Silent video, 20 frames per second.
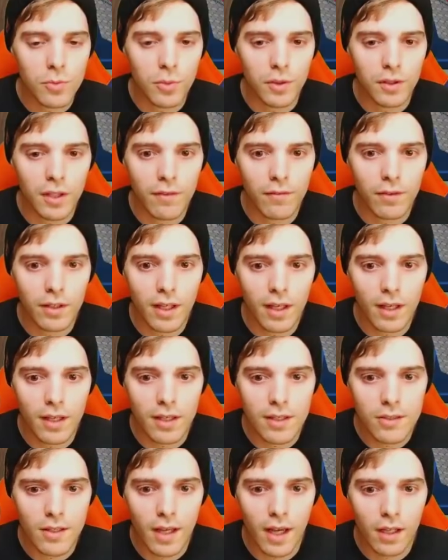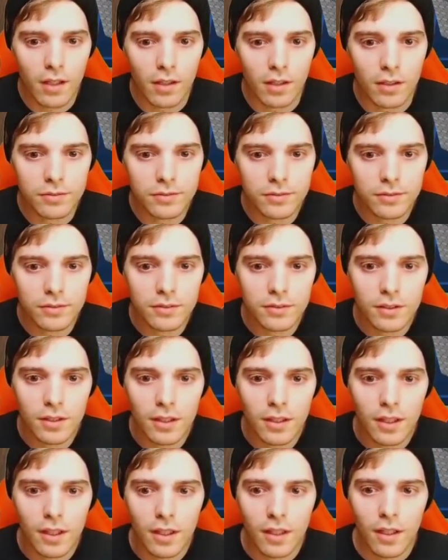will never get an attack off.
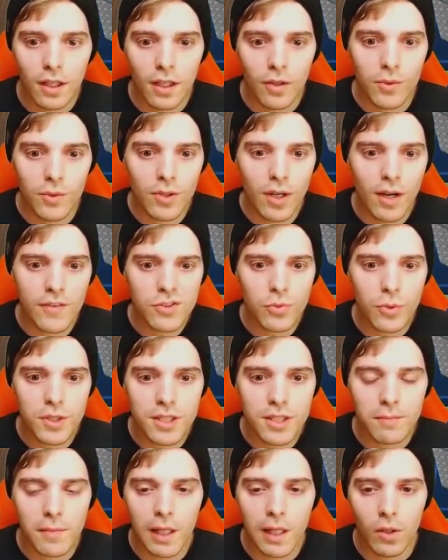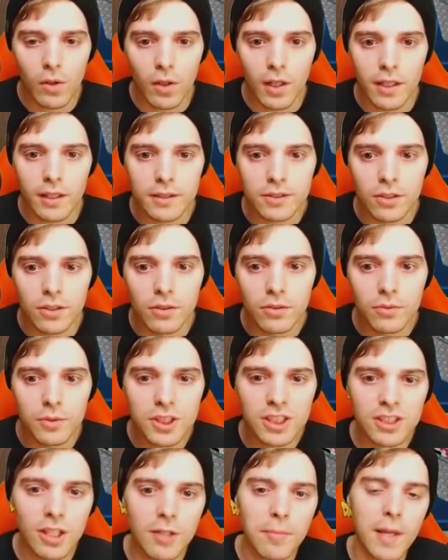We do have Switch and Melolana, so we're
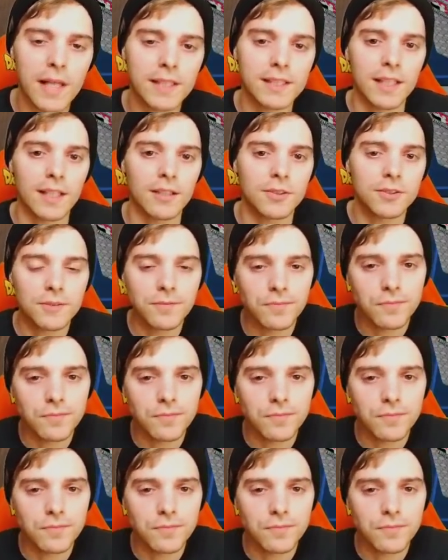just gonna pass it out.